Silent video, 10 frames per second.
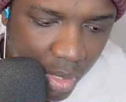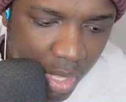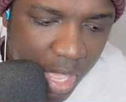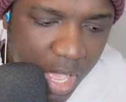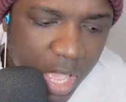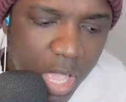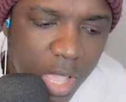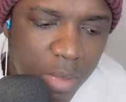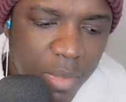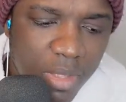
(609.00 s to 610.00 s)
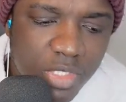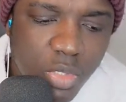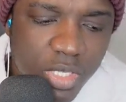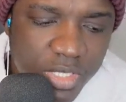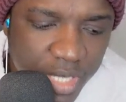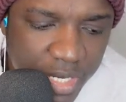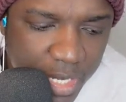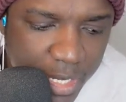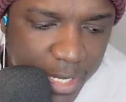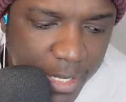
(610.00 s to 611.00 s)
so he said,
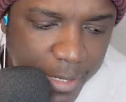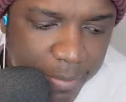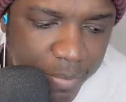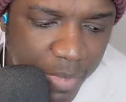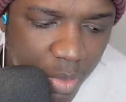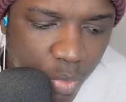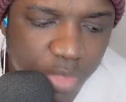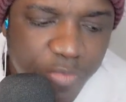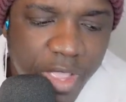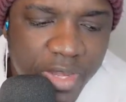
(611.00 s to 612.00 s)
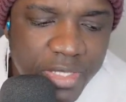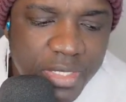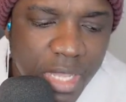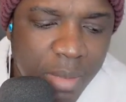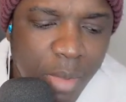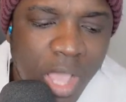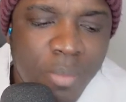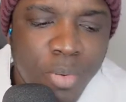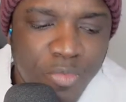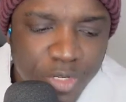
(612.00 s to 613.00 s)
we find it
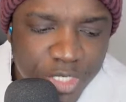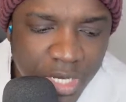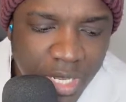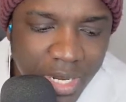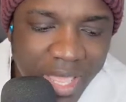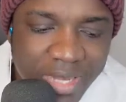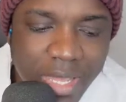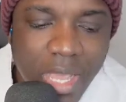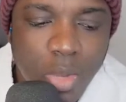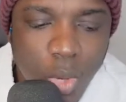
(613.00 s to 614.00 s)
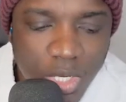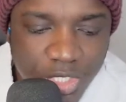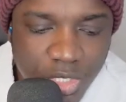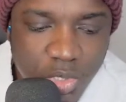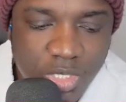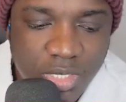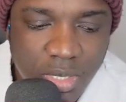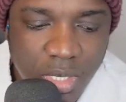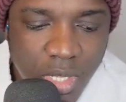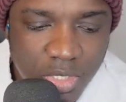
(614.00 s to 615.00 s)
unprofessional and agwash
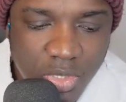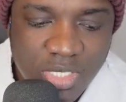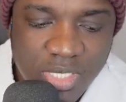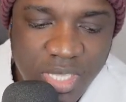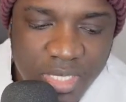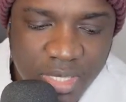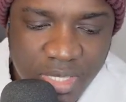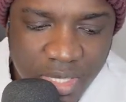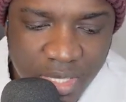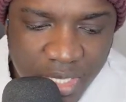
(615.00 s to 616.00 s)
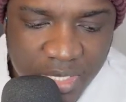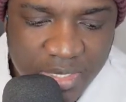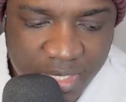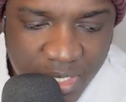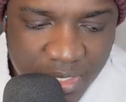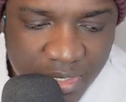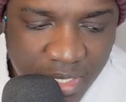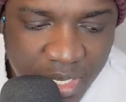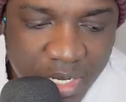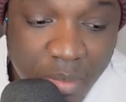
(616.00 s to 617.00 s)
to state these things
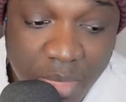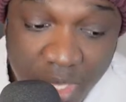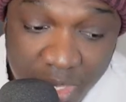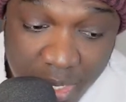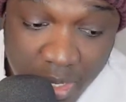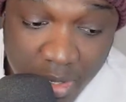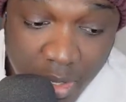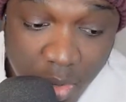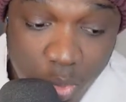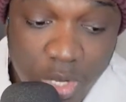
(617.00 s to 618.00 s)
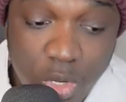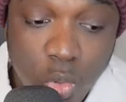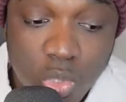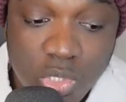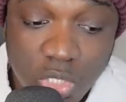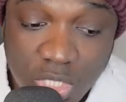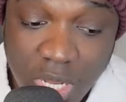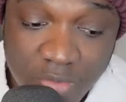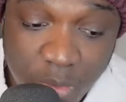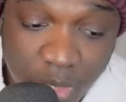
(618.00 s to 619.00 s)
in the media with no such
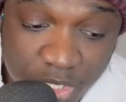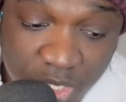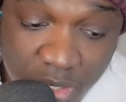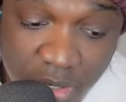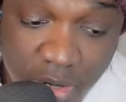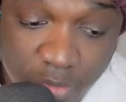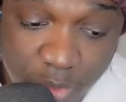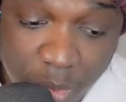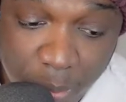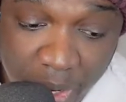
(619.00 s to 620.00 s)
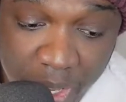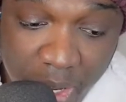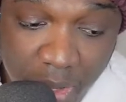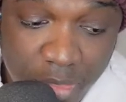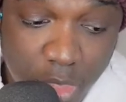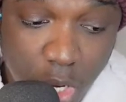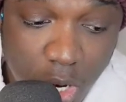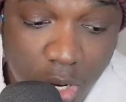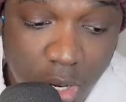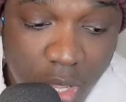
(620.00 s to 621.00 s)
confirmation from the player
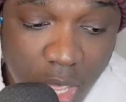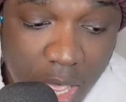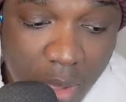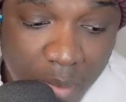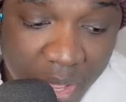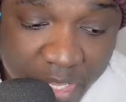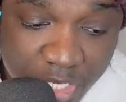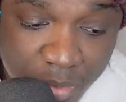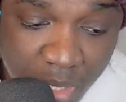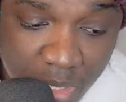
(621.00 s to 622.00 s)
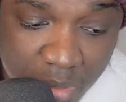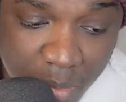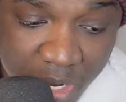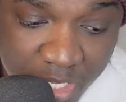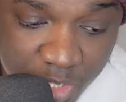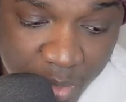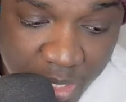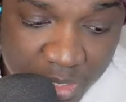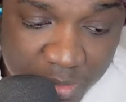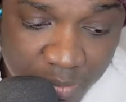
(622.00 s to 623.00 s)
nor
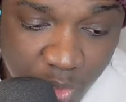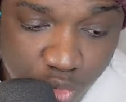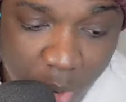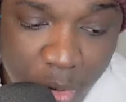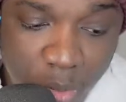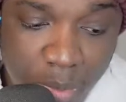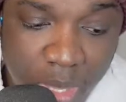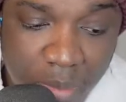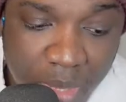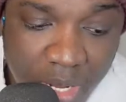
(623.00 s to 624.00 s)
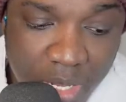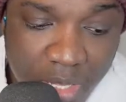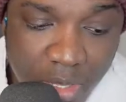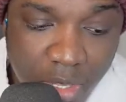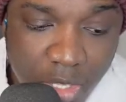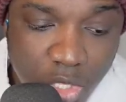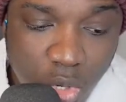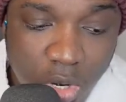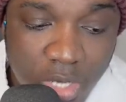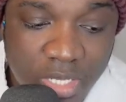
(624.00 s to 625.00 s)
management. Robert Bailey, you
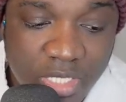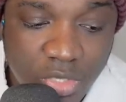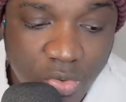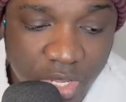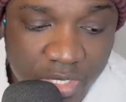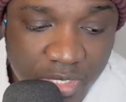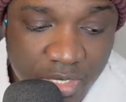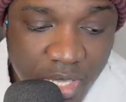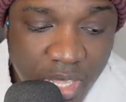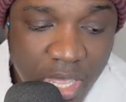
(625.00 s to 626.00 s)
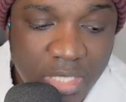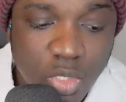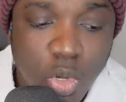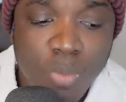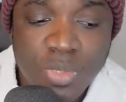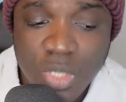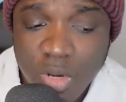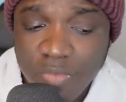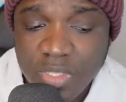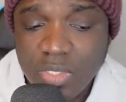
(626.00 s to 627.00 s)
are a disgrace at
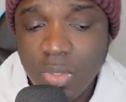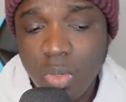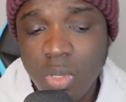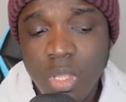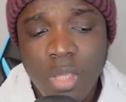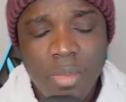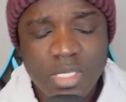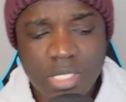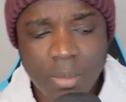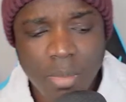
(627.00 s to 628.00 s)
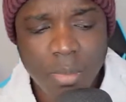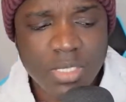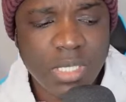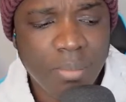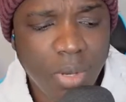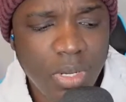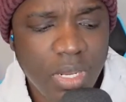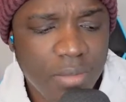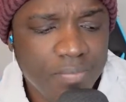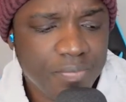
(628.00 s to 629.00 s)
Observer. So, Mr. Butler,